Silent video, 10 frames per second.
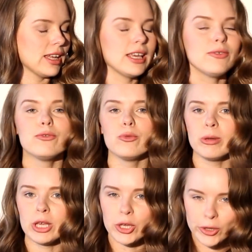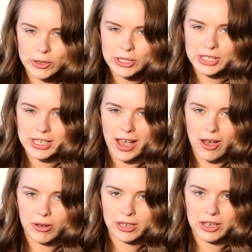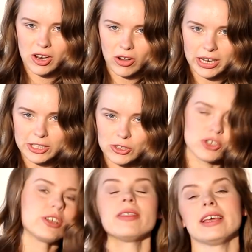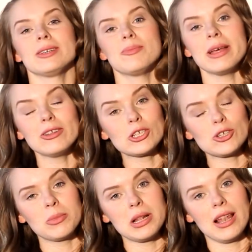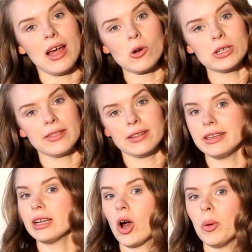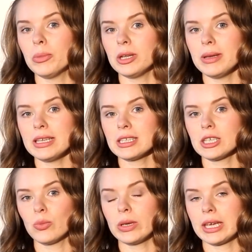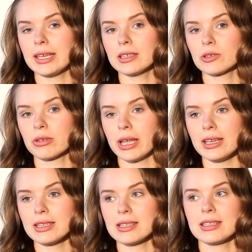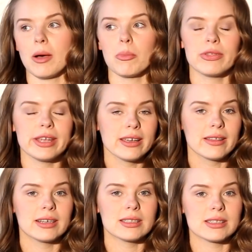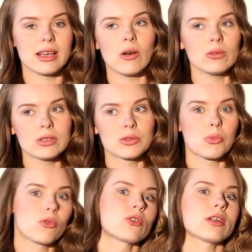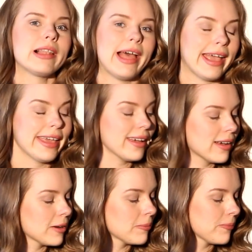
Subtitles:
If we use our knowledge that melody should be louder than accompaniment, we can create something that sounds more like